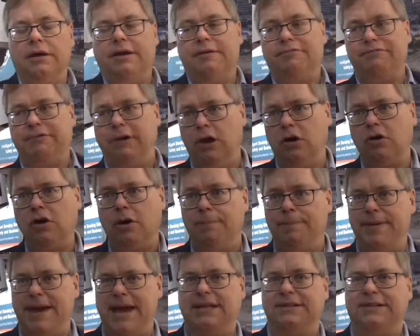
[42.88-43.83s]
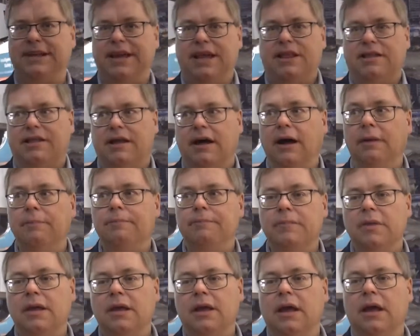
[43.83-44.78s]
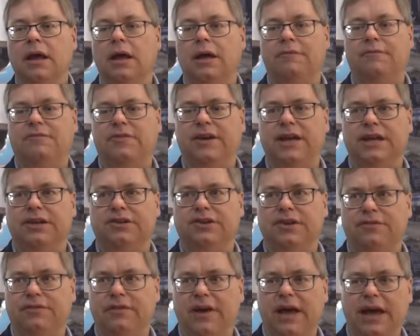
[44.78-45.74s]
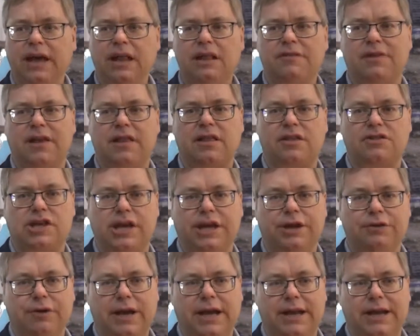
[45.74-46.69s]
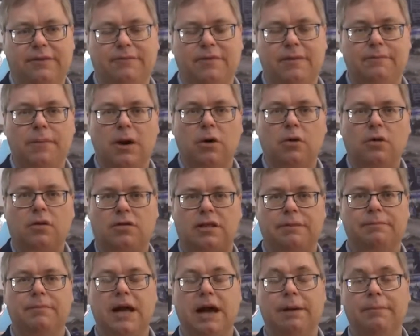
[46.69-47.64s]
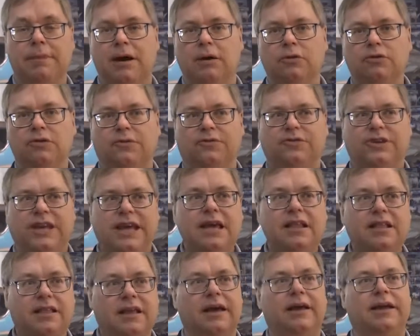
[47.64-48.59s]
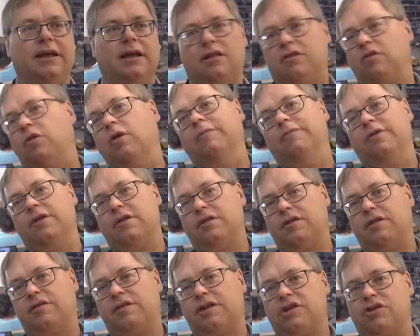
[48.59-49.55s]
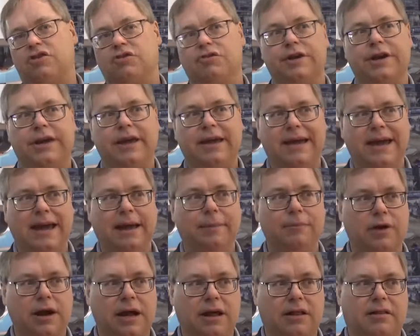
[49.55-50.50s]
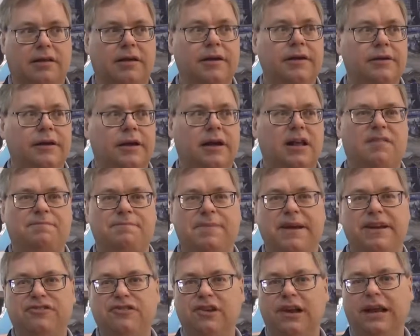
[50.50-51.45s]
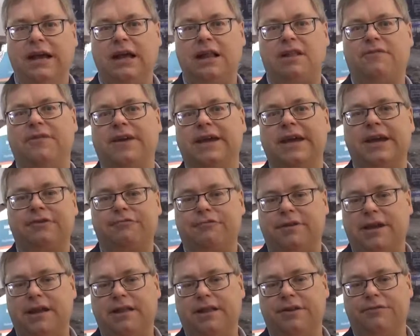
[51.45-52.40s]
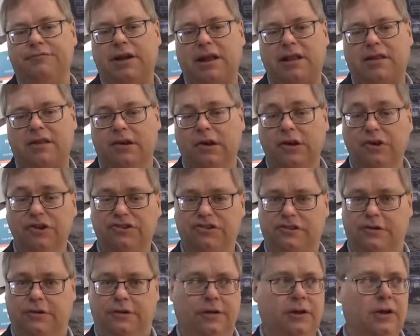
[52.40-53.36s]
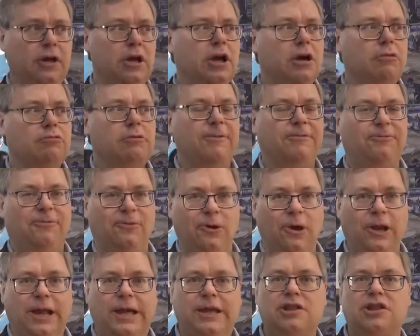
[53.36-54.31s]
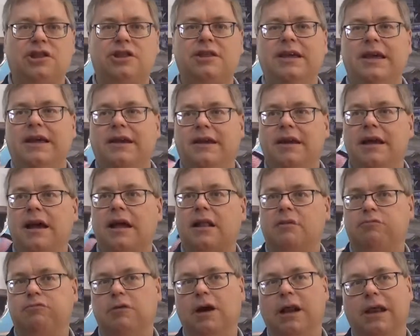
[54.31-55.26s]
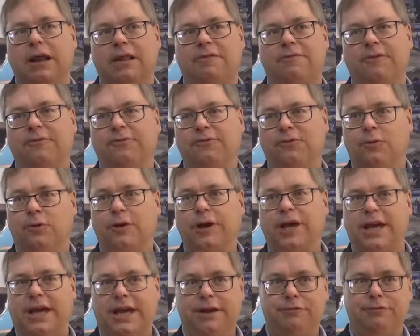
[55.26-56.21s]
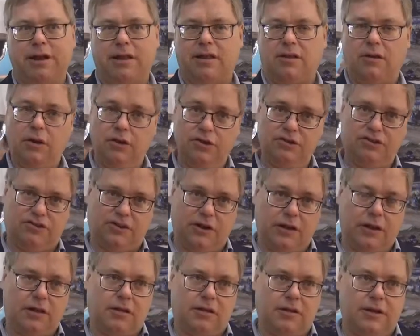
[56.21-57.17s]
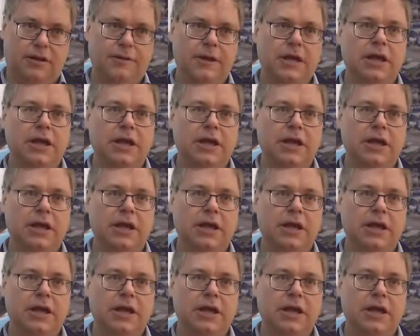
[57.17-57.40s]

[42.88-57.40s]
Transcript: if we look on big data, the device that's generating the most amount of data is obviously security cameras, especially as they increase in resolution with full HD as well as the 4K resolutions.